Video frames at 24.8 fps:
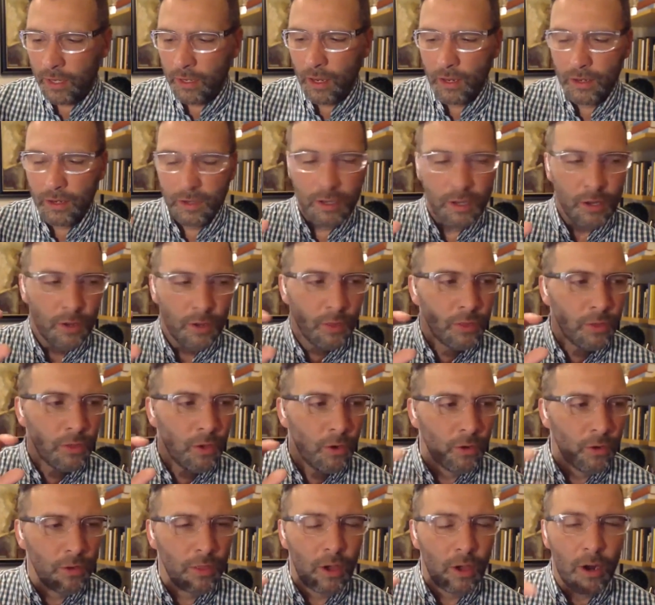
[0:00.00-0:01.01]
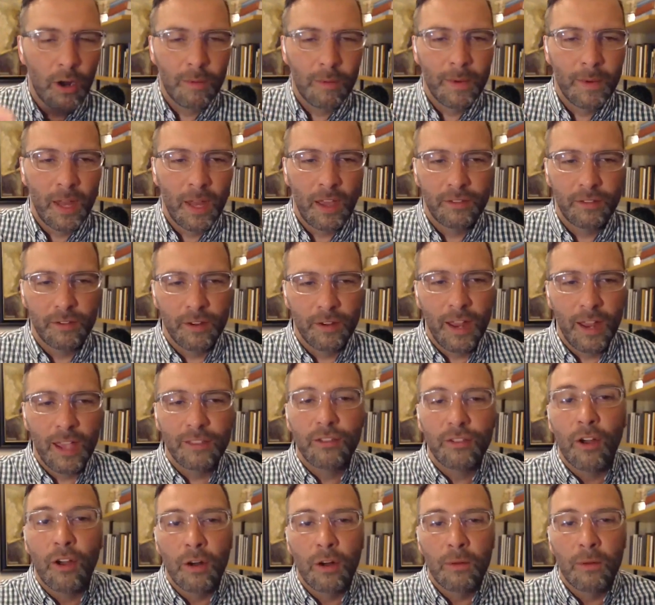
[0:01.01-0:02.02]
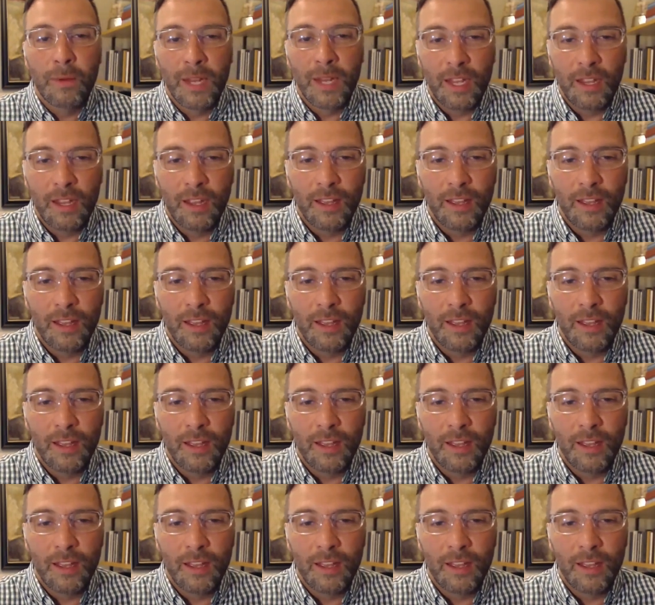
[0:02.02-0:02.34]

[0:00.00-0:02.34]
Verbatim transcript: you know, Nolan the harmonizer has harmony,